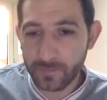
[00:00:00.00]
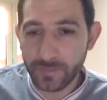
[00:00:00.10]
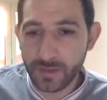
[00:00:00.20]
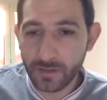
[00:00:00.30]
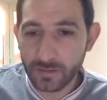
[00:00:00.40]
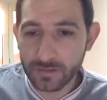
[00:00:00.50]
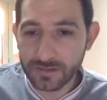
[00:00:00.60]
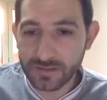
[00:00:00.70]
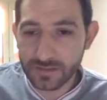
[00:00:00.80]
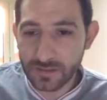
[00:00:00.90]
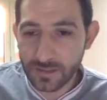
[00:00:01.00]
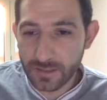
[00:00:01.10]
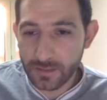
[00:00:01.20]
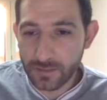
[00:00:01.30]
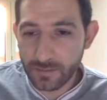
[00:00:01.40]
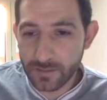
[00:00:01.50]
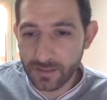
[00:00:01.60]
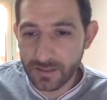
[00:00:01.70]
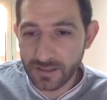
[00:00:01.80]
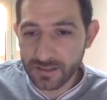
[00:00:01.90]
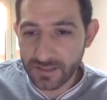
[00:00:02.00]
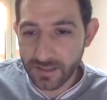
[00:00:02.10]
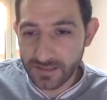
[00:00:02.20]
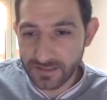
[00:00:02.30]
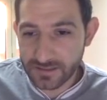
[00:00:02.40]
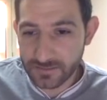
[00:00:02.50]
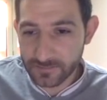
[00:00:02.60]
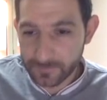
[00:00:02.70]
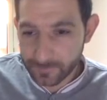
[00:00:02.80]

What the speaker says: belongs to the relation S.